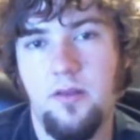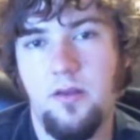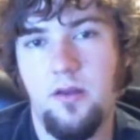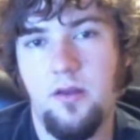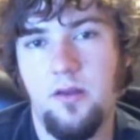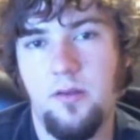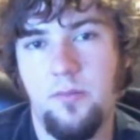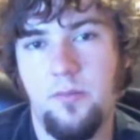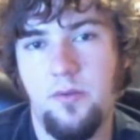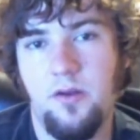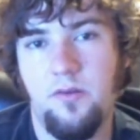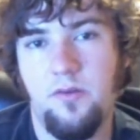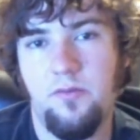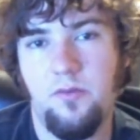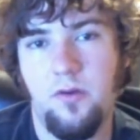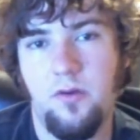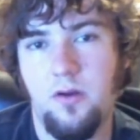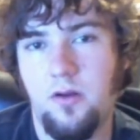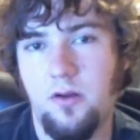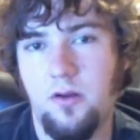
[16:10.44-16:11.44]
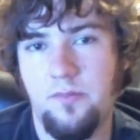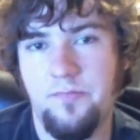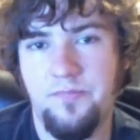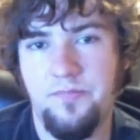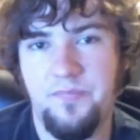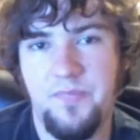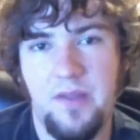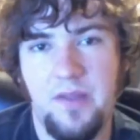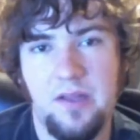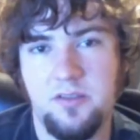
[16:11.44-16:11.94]
But overall,
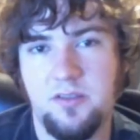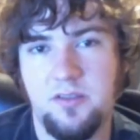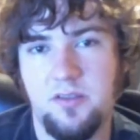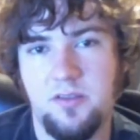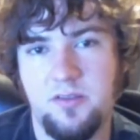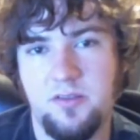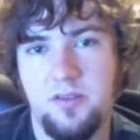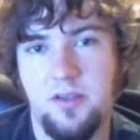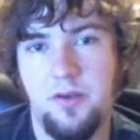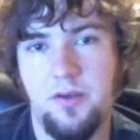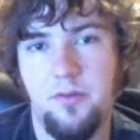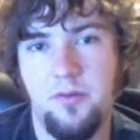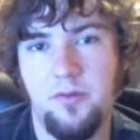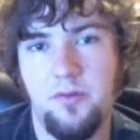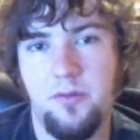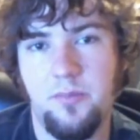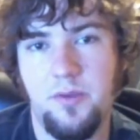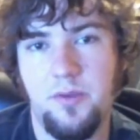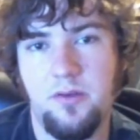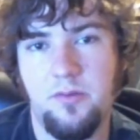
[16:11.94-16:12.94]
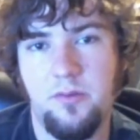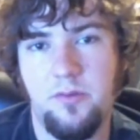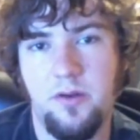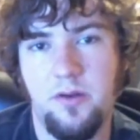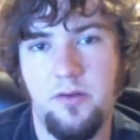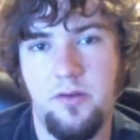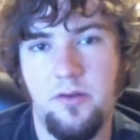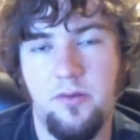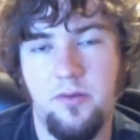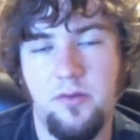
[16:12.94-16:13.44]
I'd still say go with the
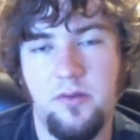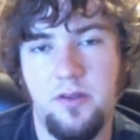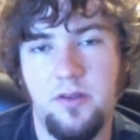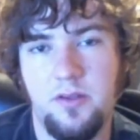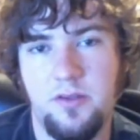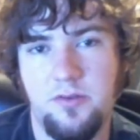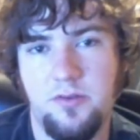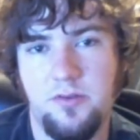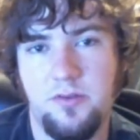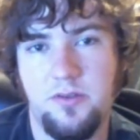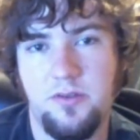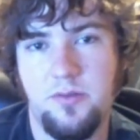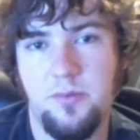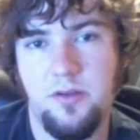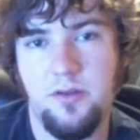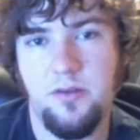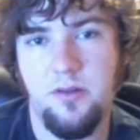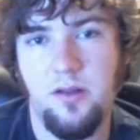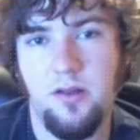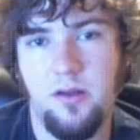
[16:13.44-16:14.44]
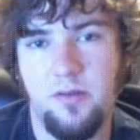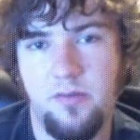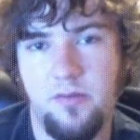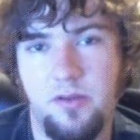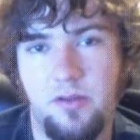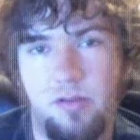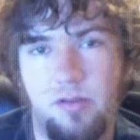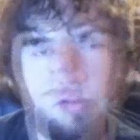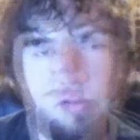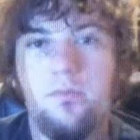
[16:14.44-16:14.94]
P22 unless you're just a big Glock
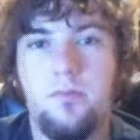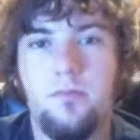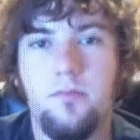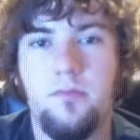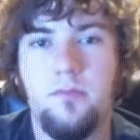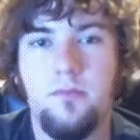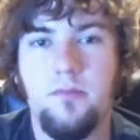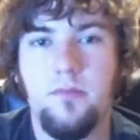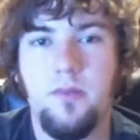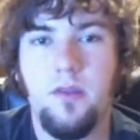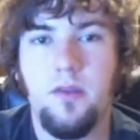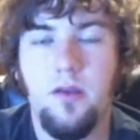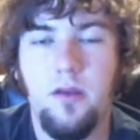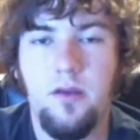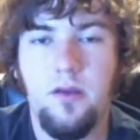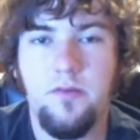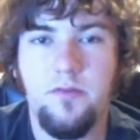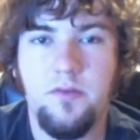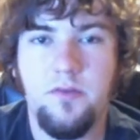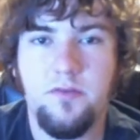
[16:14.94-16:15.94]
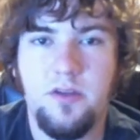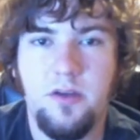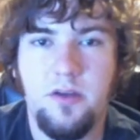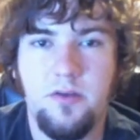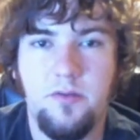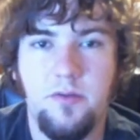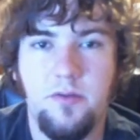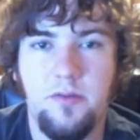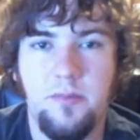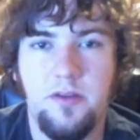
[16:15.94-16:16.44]
fan. If you stuck
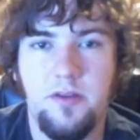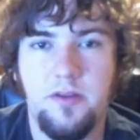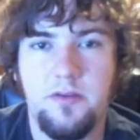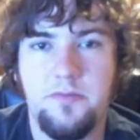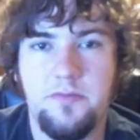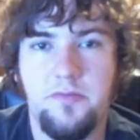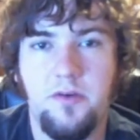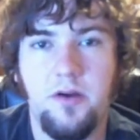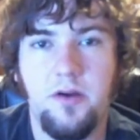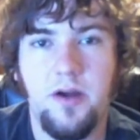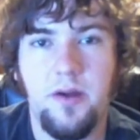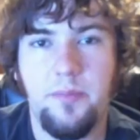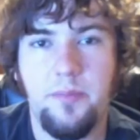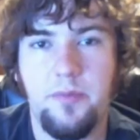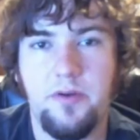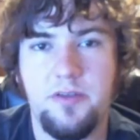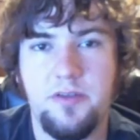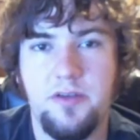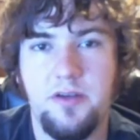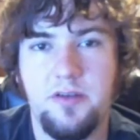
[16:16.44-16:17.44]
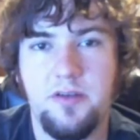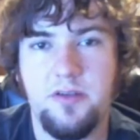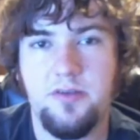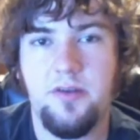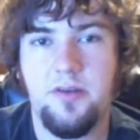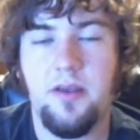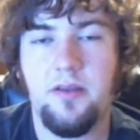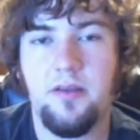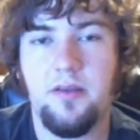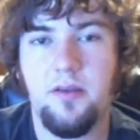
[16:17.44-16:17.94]
with me this far, I appreciate you
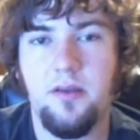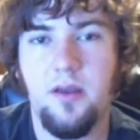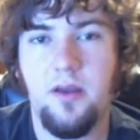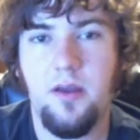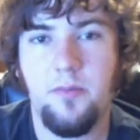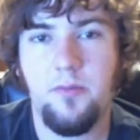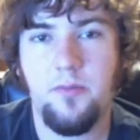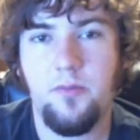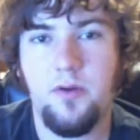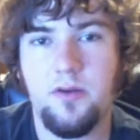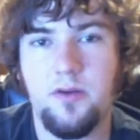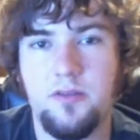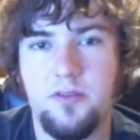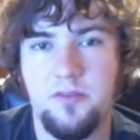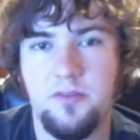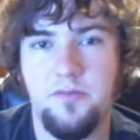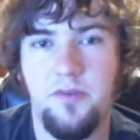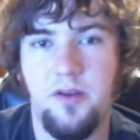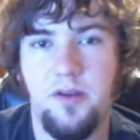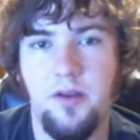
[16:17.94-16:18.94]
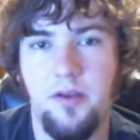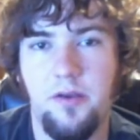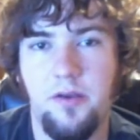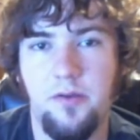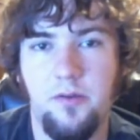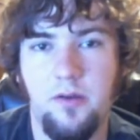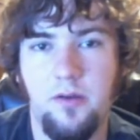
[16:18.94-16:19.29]
taking the time to watch this video.